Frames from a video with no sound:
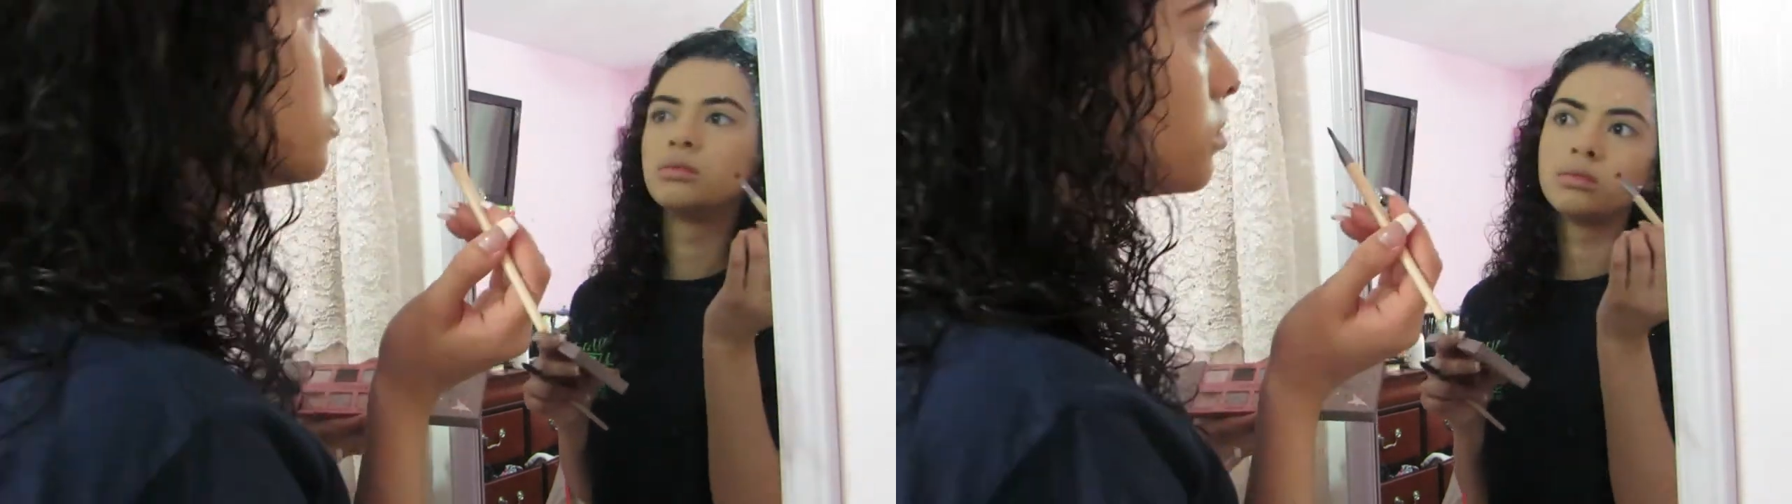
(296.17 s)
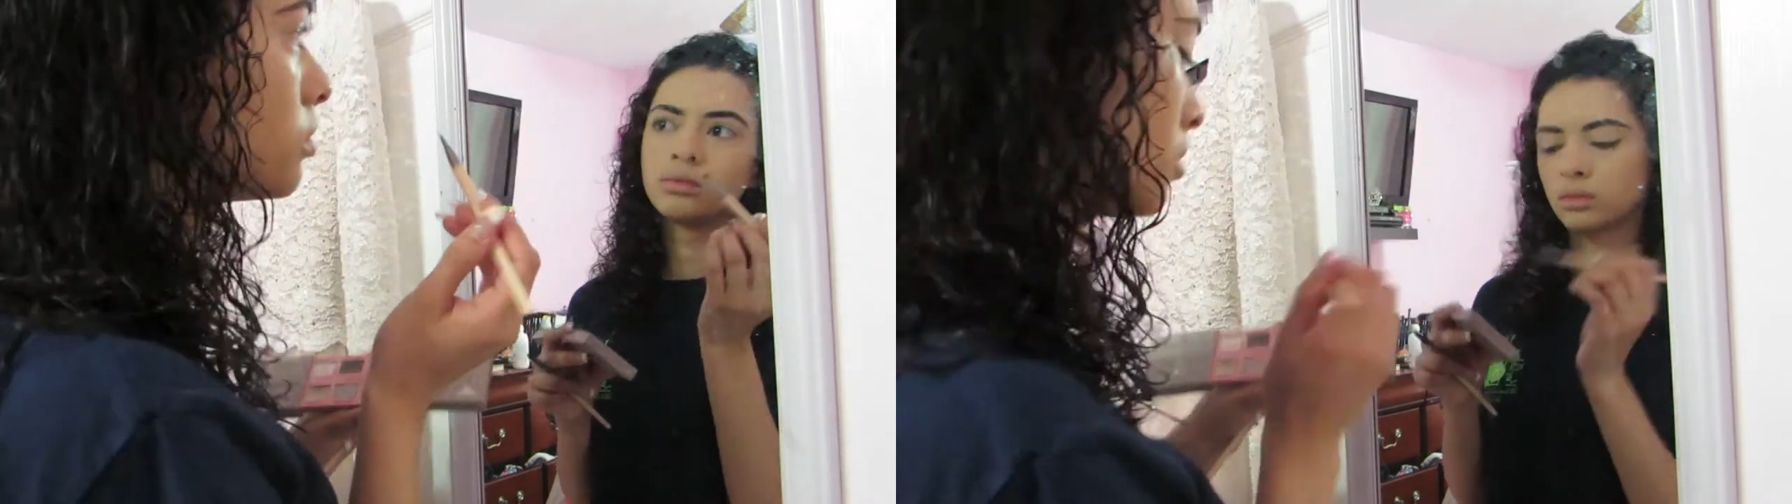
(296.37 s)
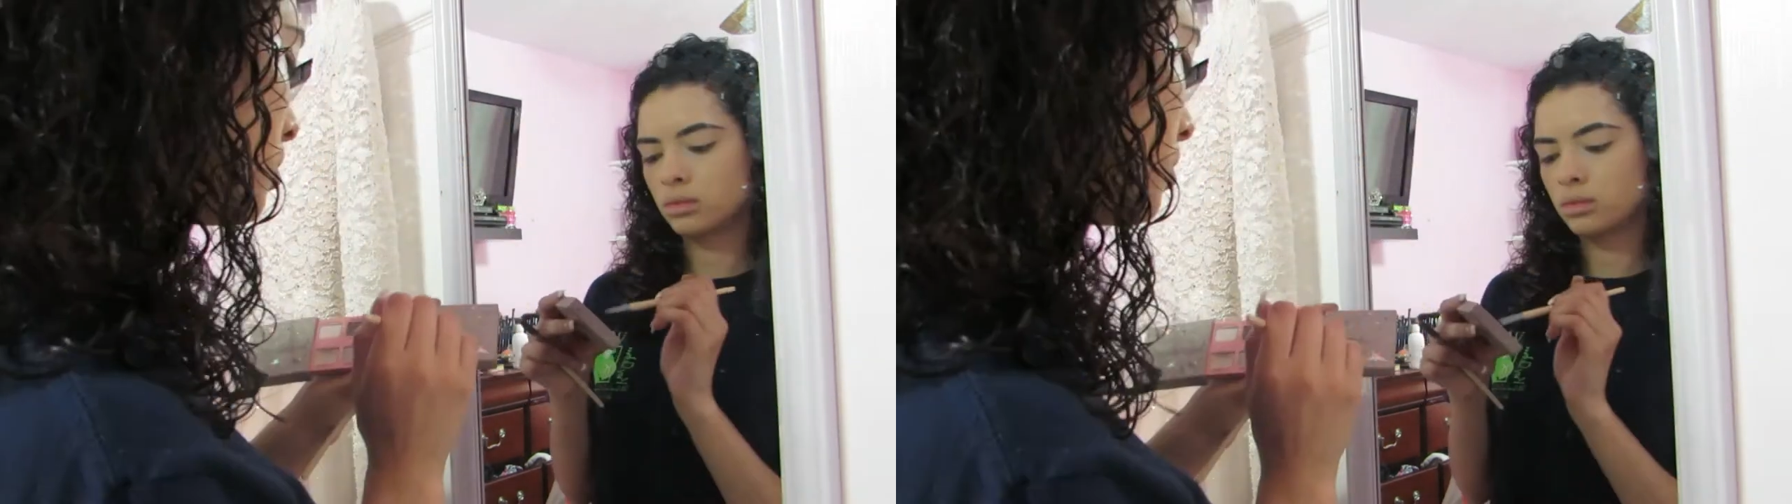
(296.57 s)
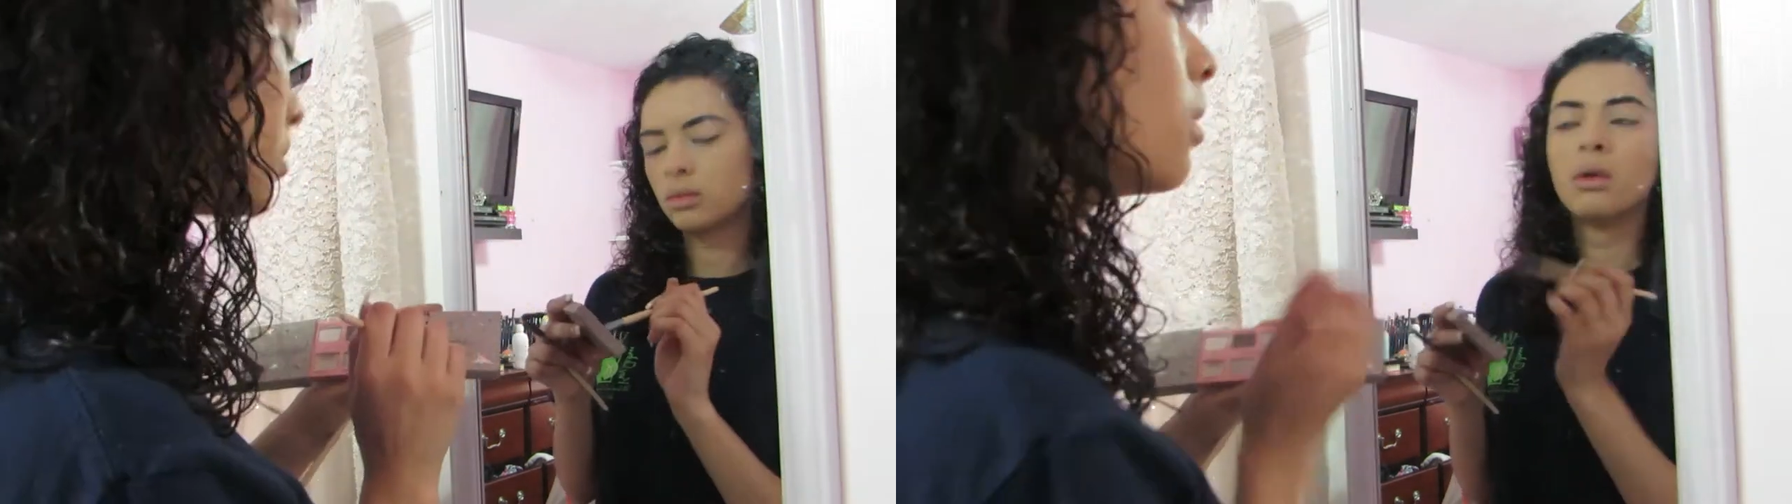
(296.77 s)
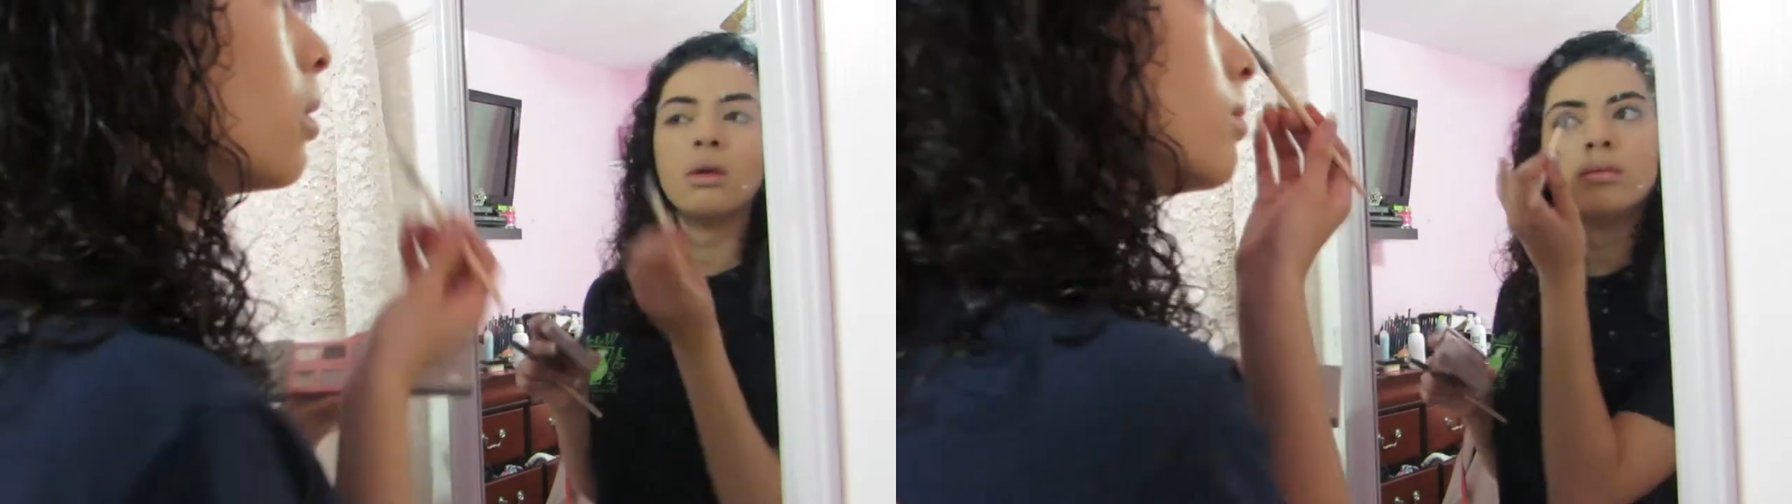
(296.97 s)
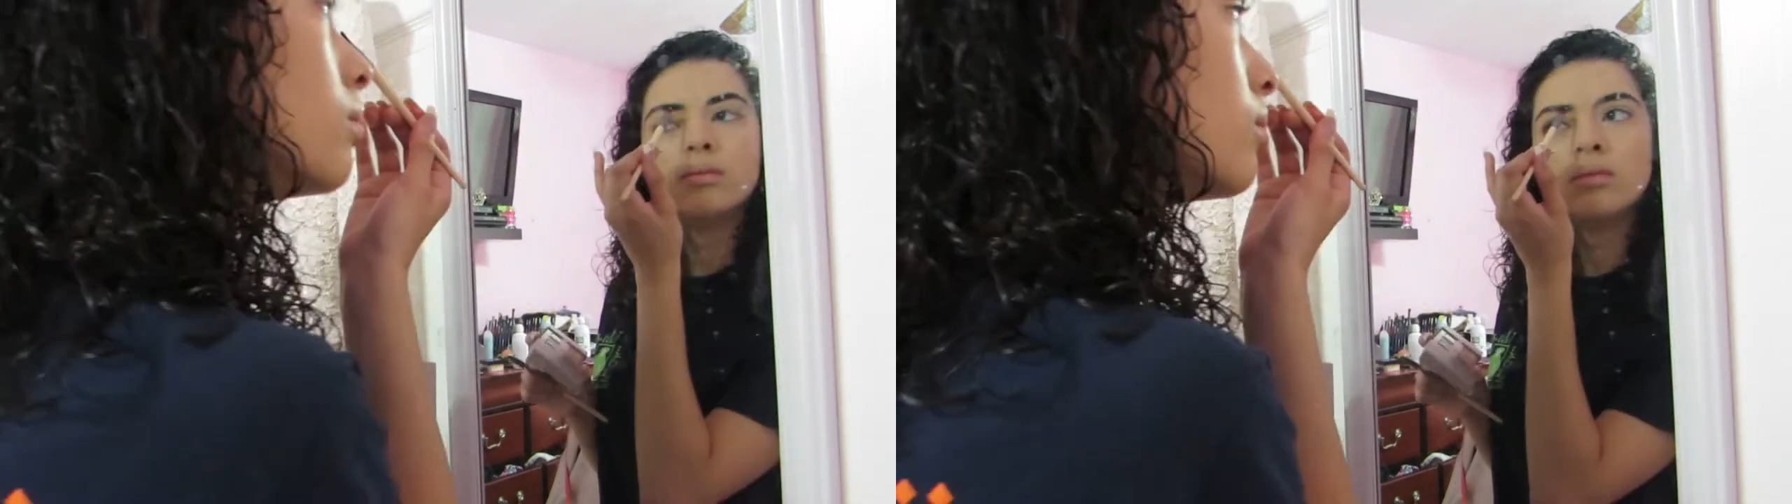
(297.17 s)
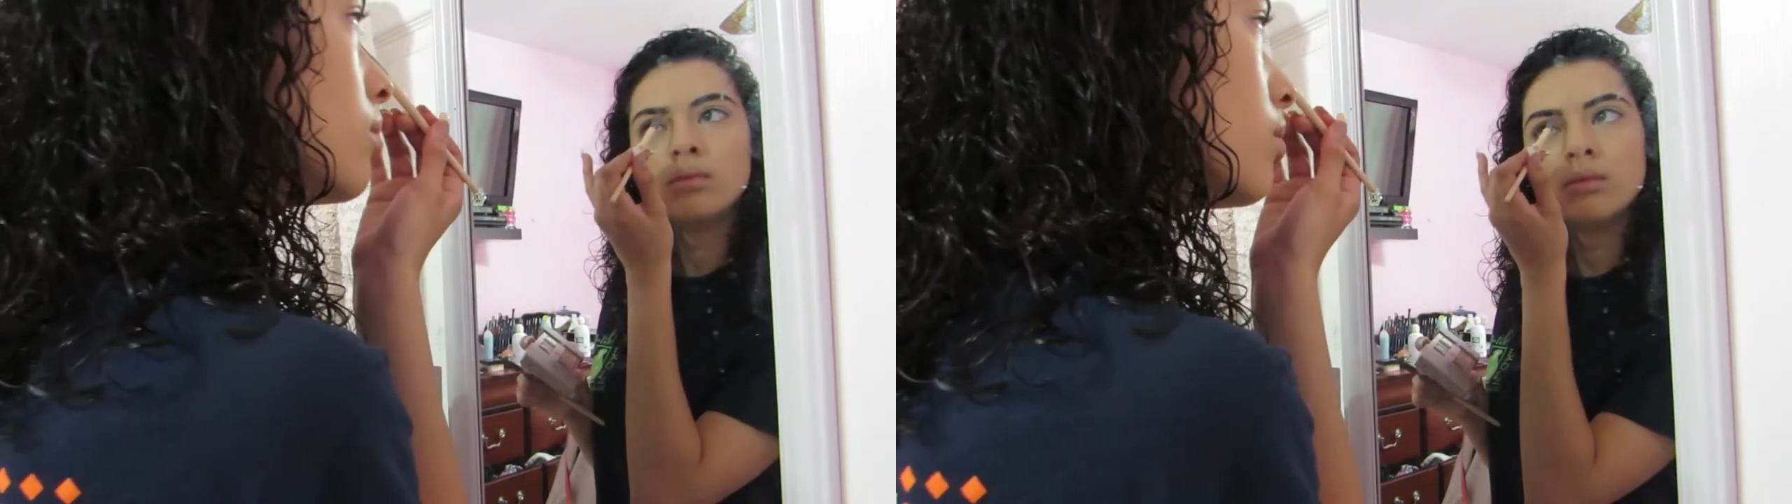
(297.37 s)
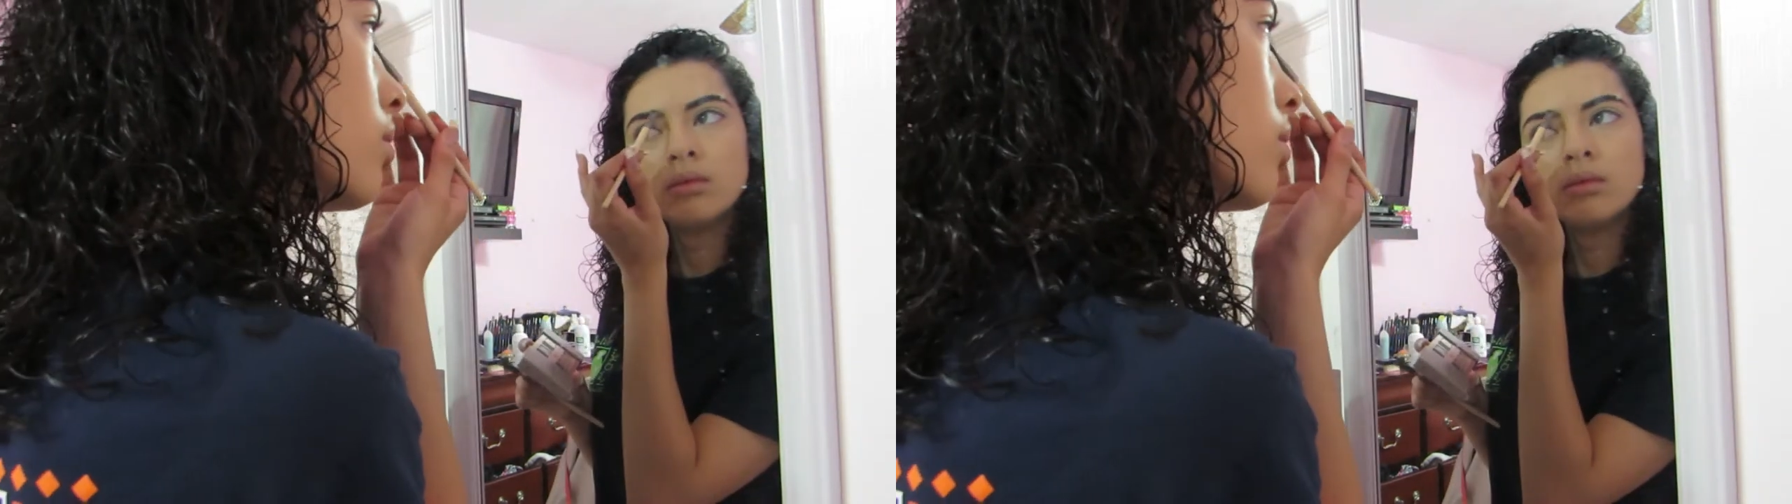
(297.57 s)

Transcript: I'm going to, or,